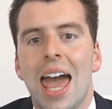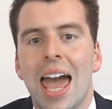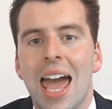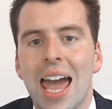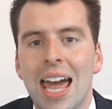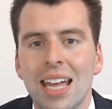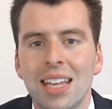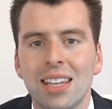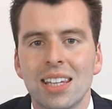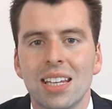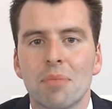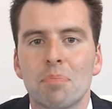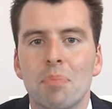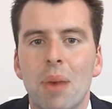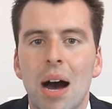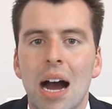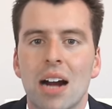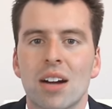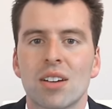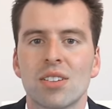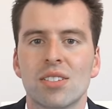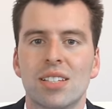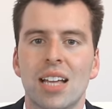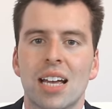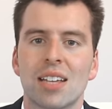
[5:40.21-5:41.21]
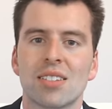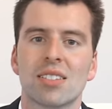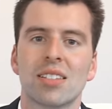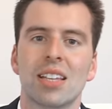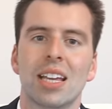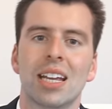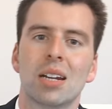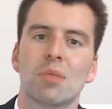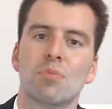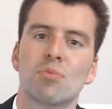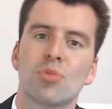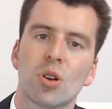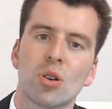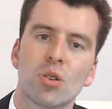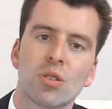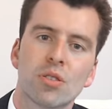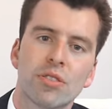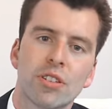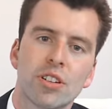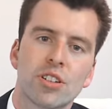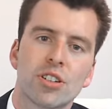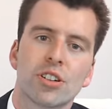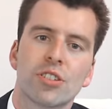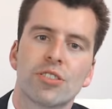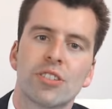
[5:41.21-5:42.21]
and the buyer's designated
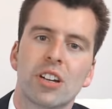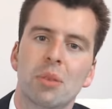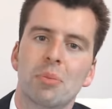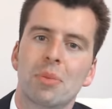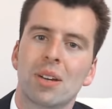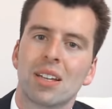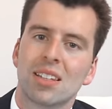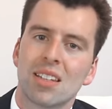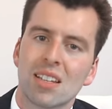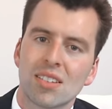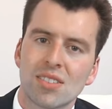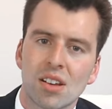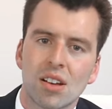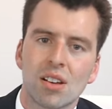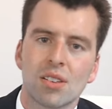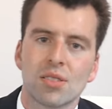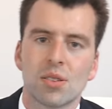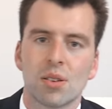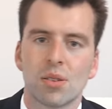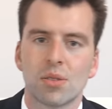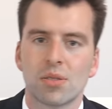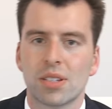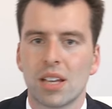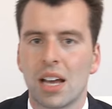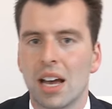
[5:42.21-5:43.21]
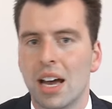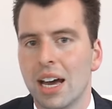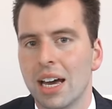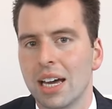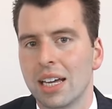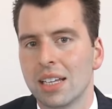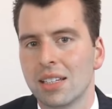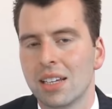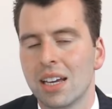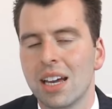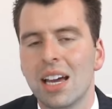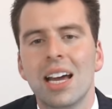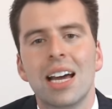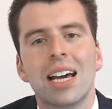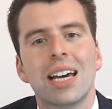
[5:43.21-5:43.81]
brokerage agreement is also signed.